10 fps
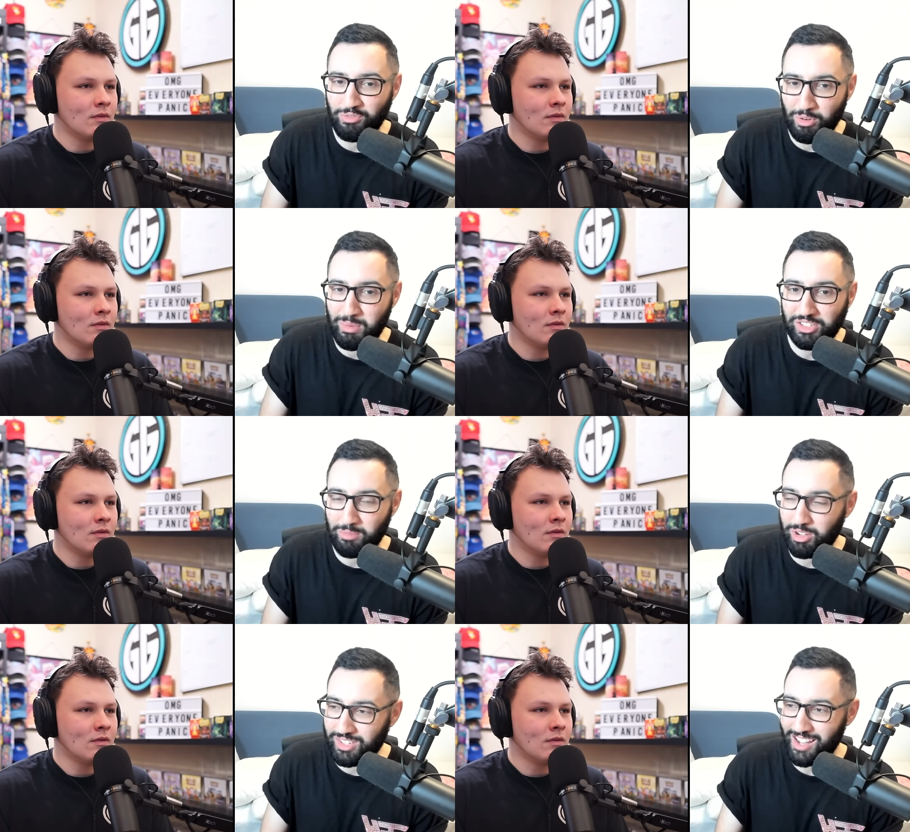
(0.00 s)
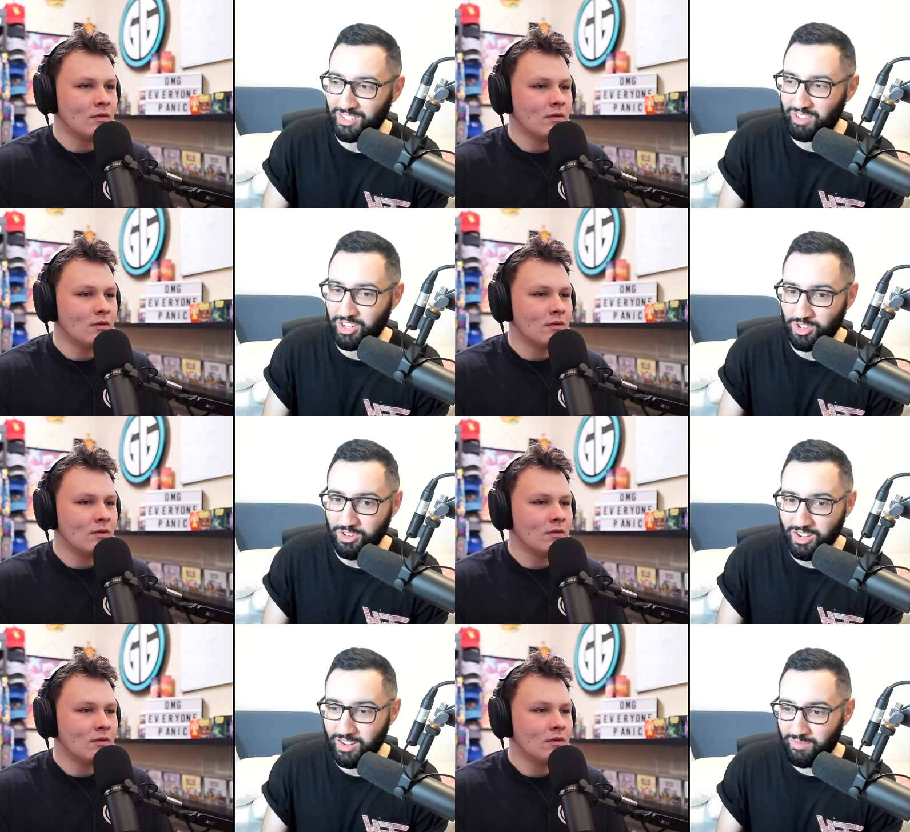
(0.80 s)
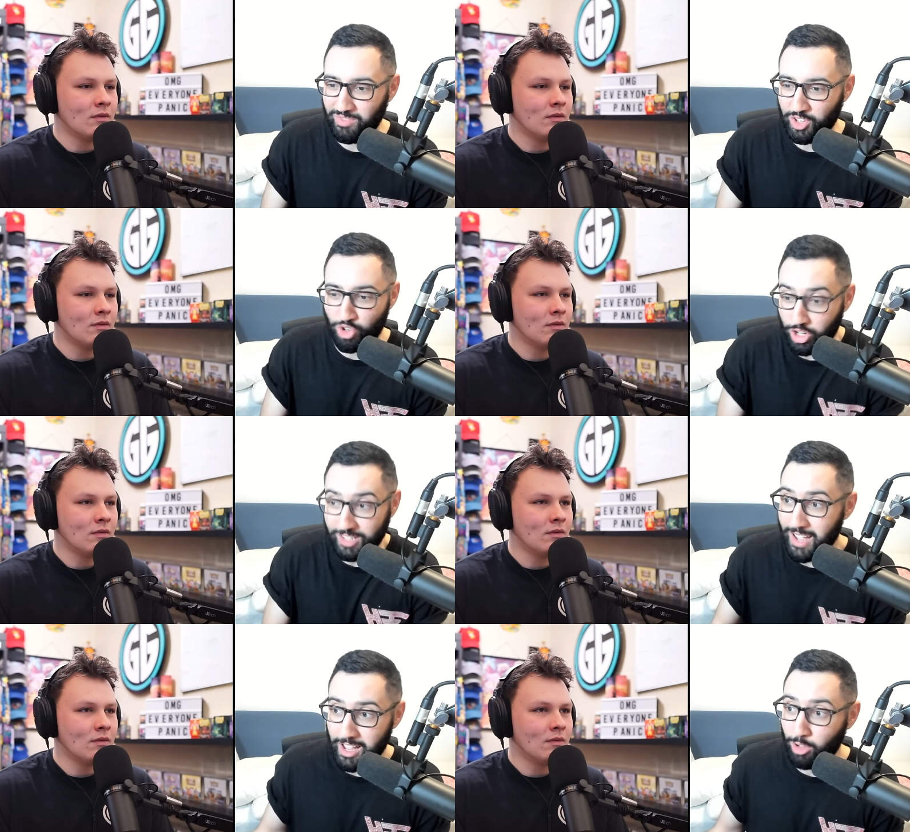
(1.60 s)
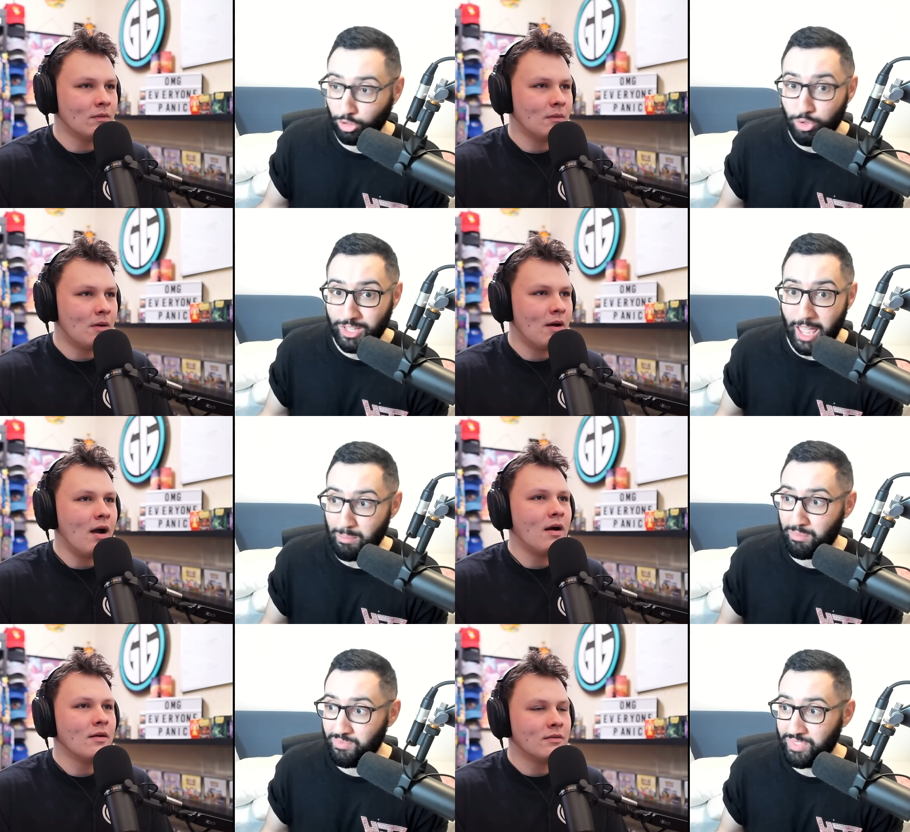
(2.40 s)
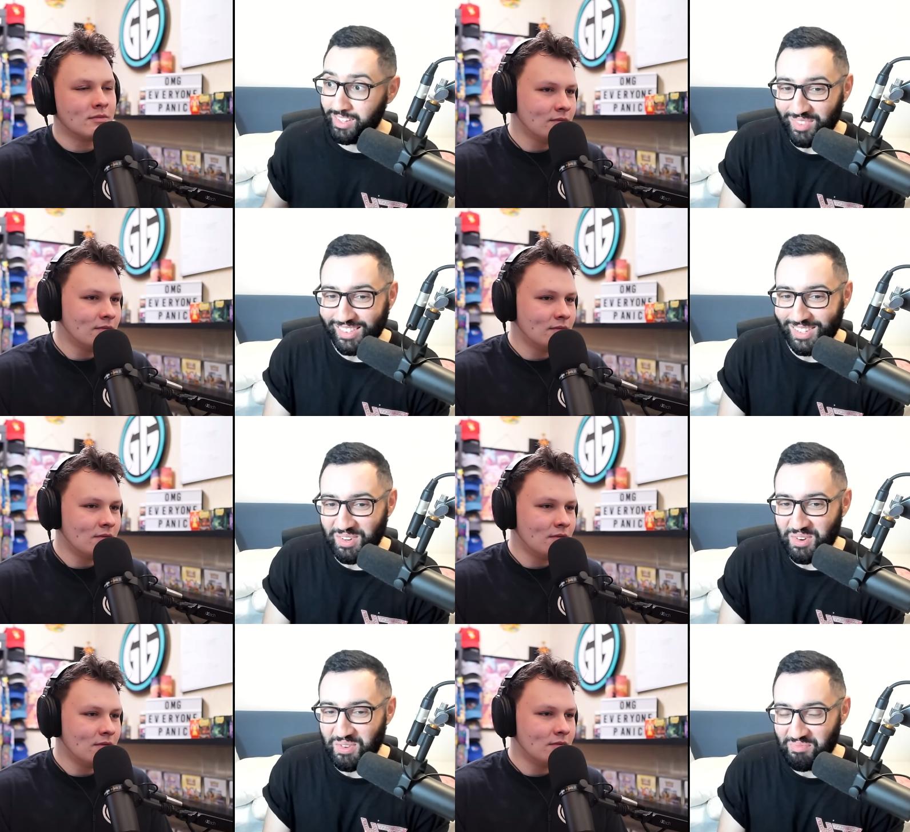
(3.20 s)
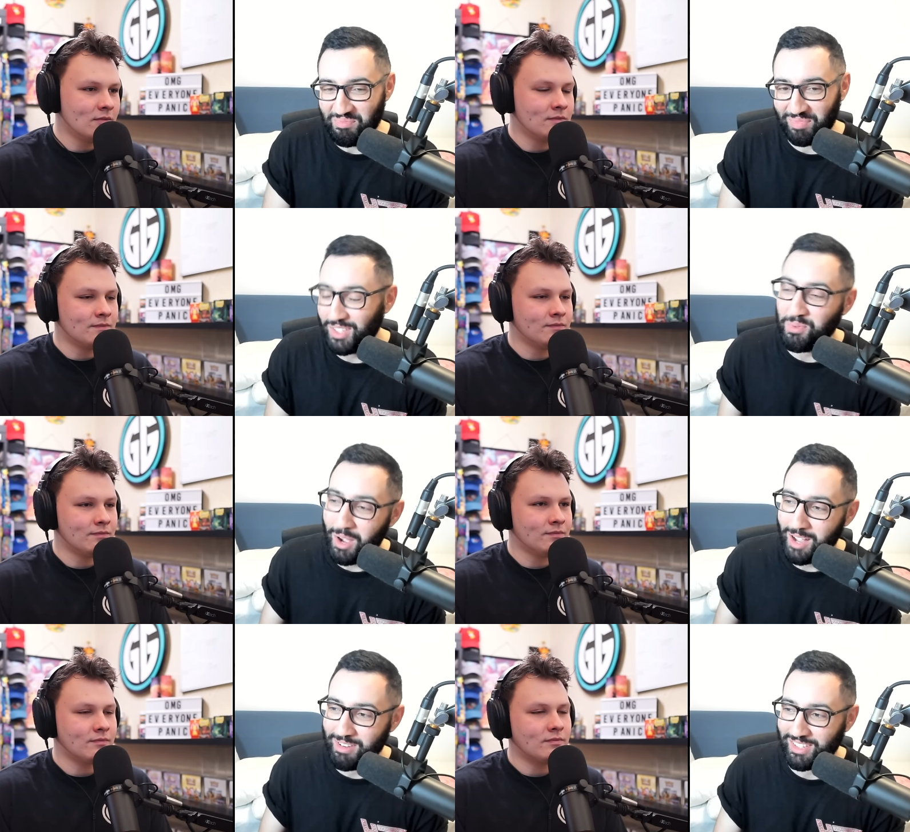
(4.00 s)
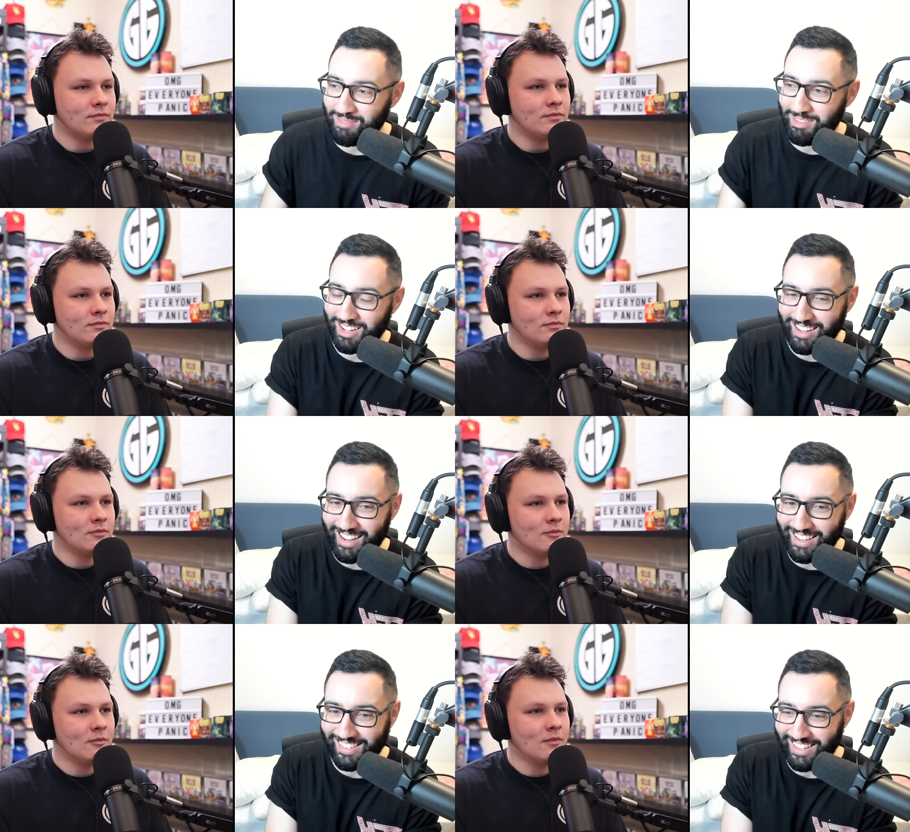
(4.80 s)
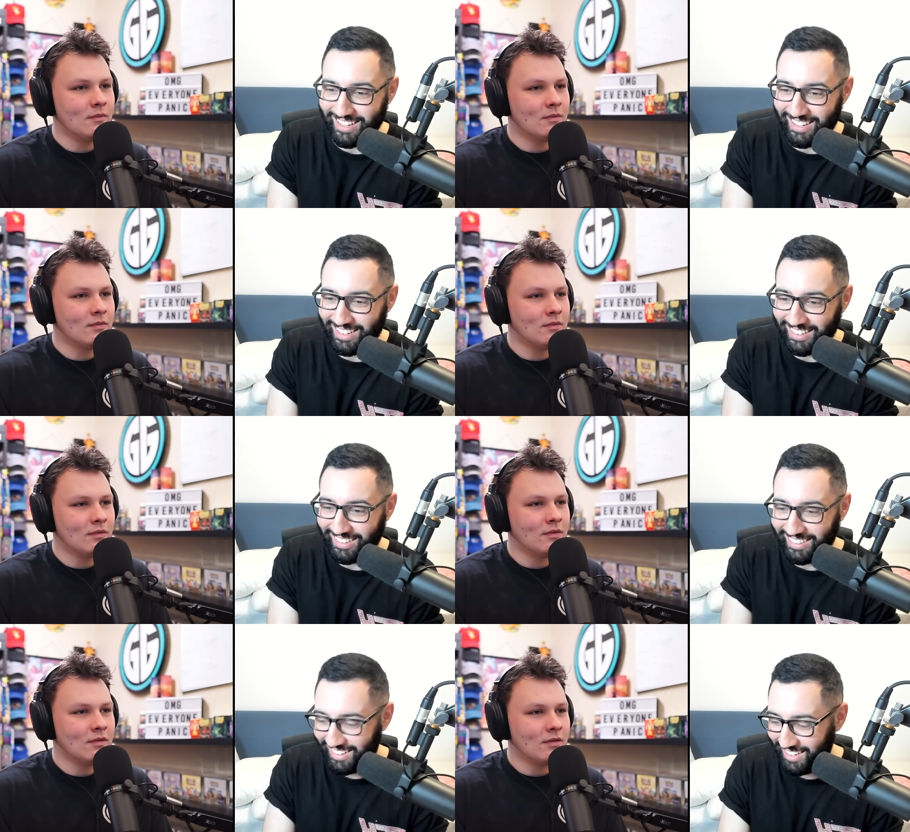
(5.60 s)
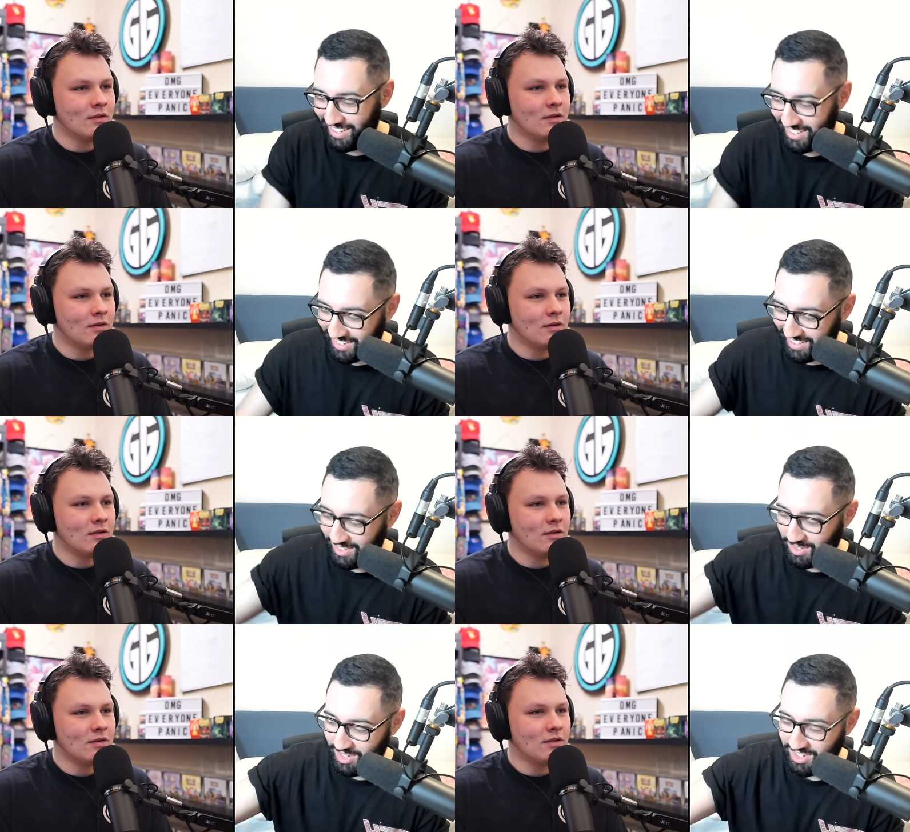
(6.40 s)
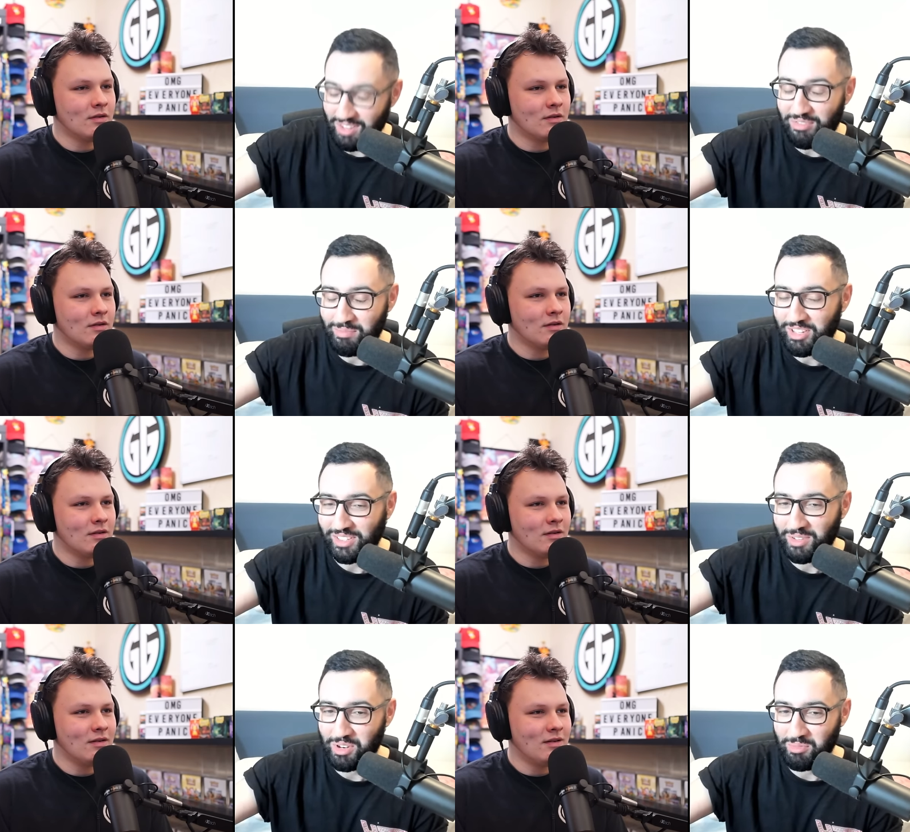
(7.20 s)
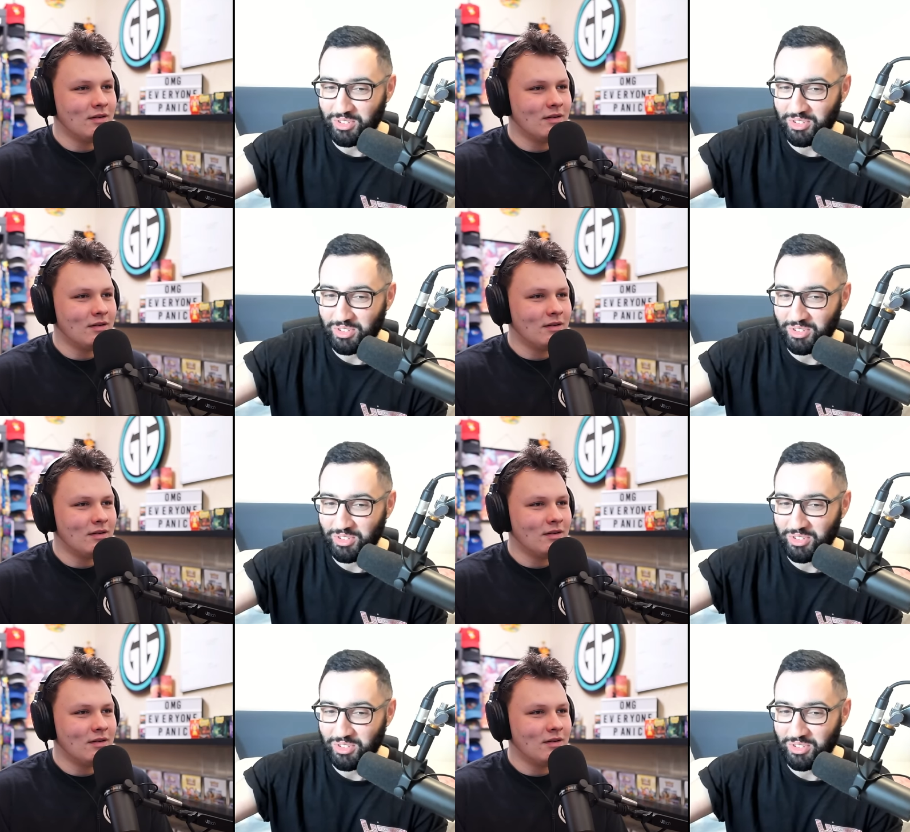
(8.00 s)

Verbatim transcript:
Speaker 1: for Mystic Mine's activation, you're going to deck out and lose the game. Yeah. So that's why Mystic Mine is uh, is is infamously one of the most